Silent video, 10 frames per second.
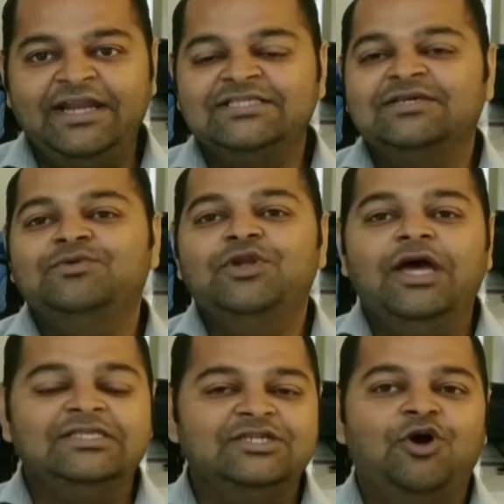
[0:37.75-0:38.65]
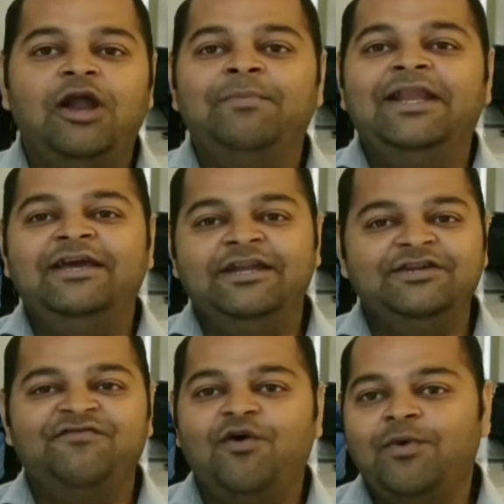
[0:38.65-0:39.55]
Is a
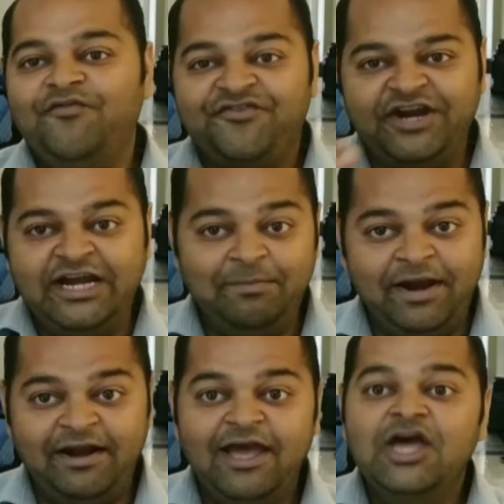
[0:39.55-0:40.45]
non-medicated form of treatment.